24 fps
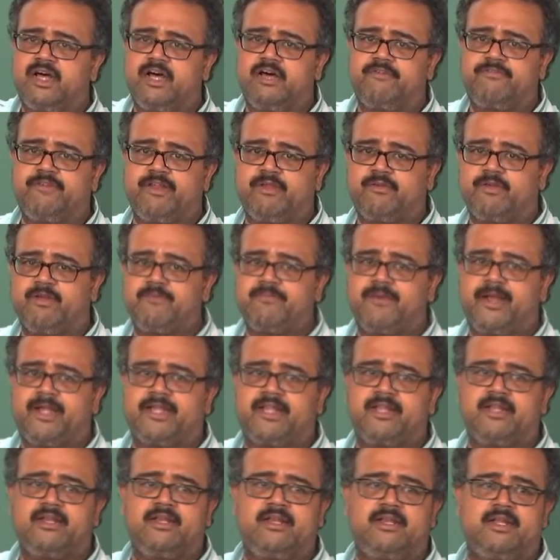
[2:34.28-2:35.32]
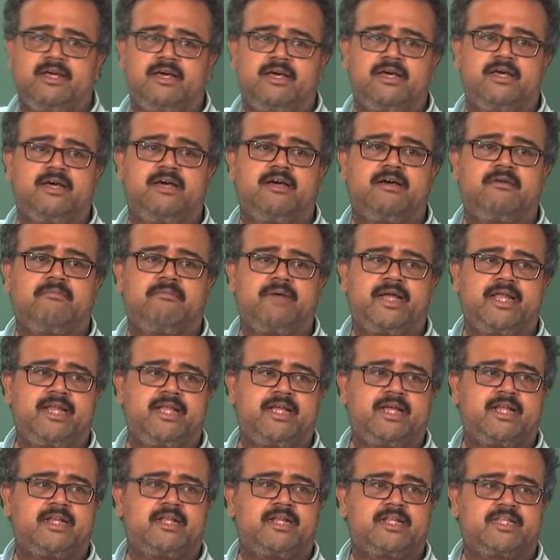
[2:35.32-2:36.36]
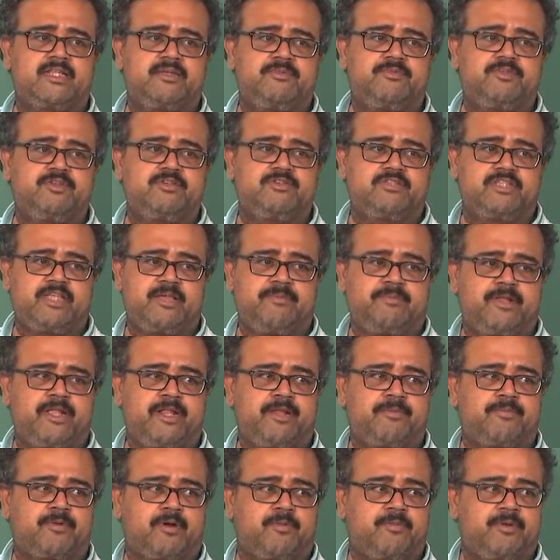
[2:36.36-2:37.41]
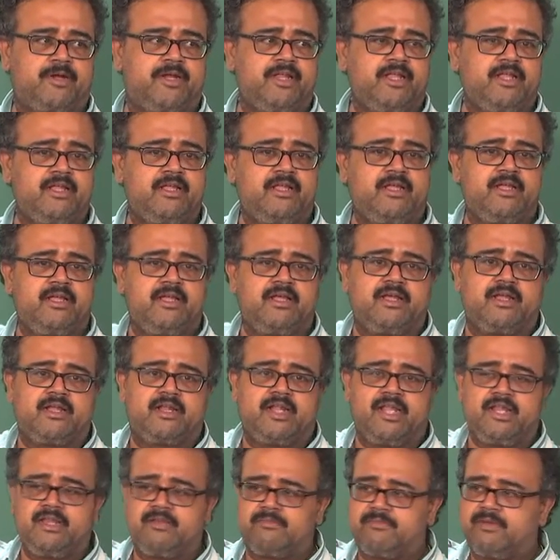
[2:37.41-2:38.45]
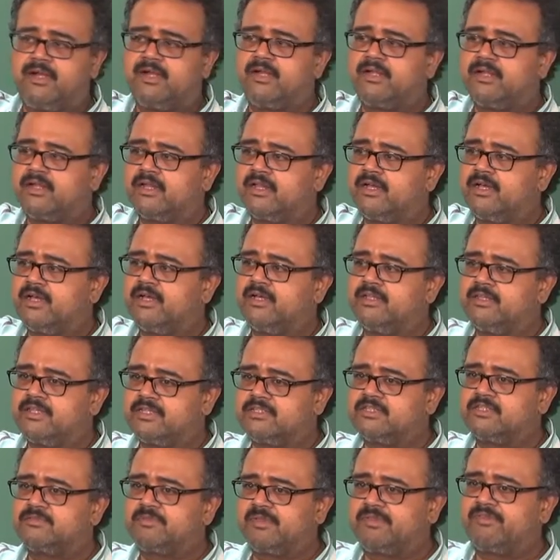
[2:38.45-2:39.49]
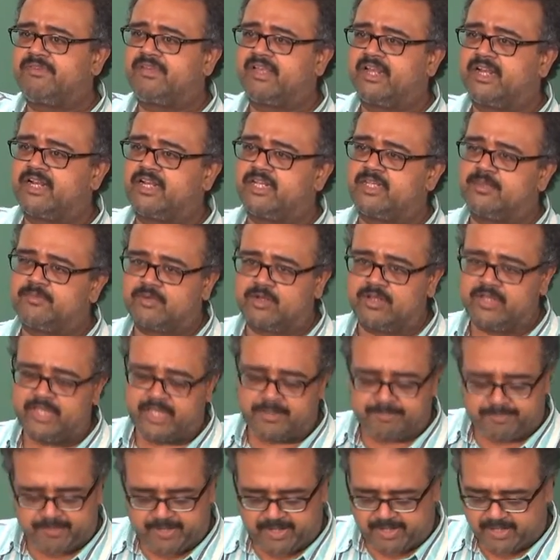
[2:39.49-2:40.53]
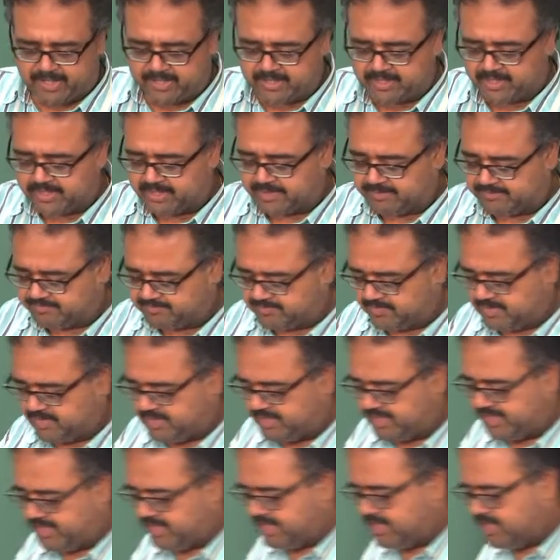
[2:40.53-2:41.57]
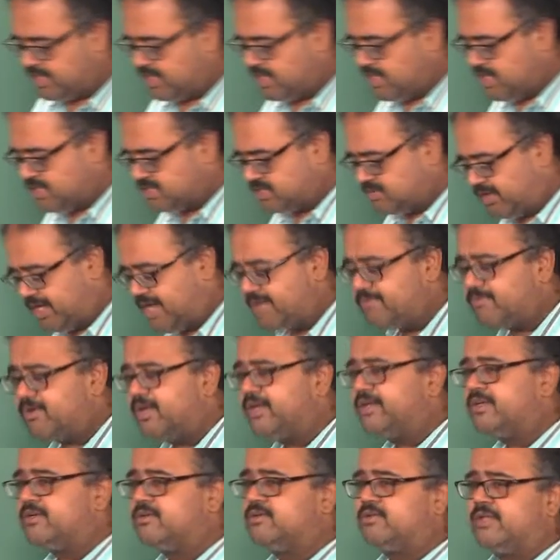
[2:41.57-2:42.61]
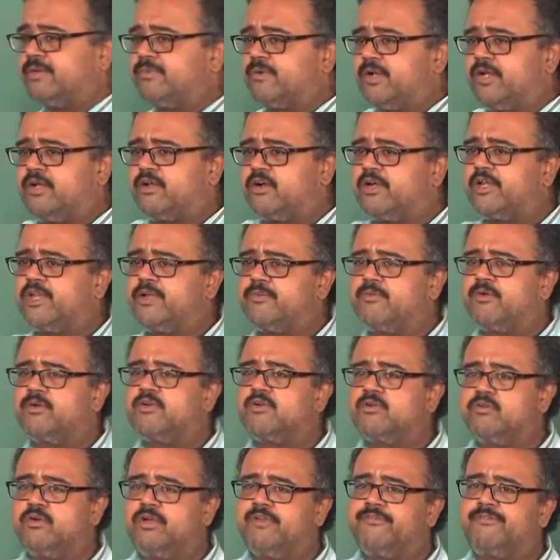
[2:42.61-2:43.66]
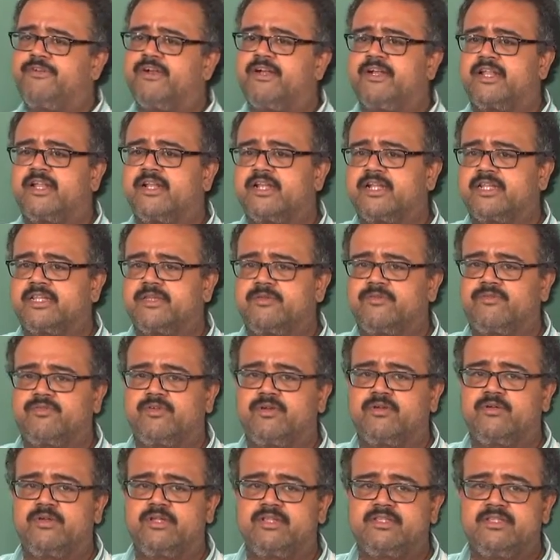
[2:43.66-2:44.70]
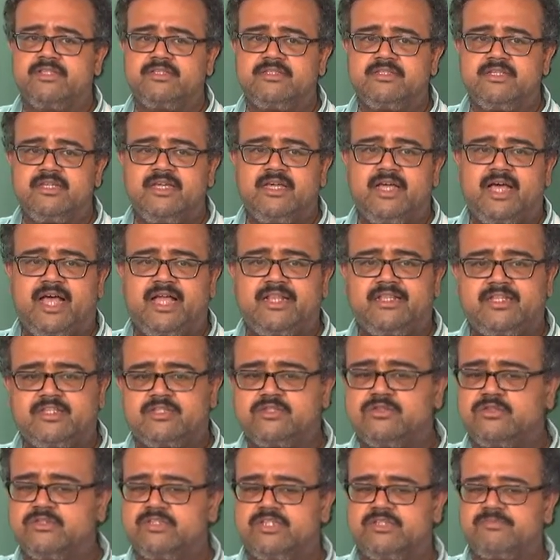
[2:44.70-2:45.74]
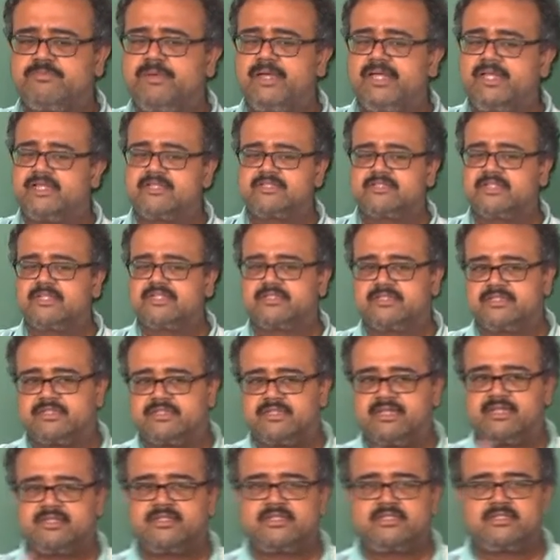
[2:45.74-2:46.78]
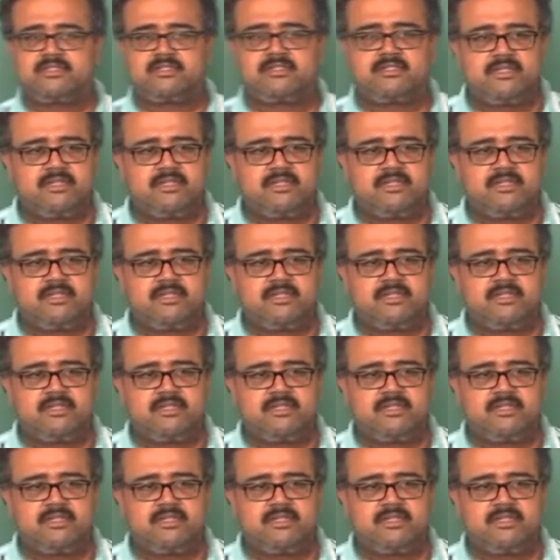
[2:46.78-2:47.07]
frequent pattern mining algorithms use the a priori property, right, but there is a specific algorithm called the a priori algorithm, right. So what I am going to do, I am going to talk to you about 2 different algorithms for doing this. I will just do this by illustration. I will just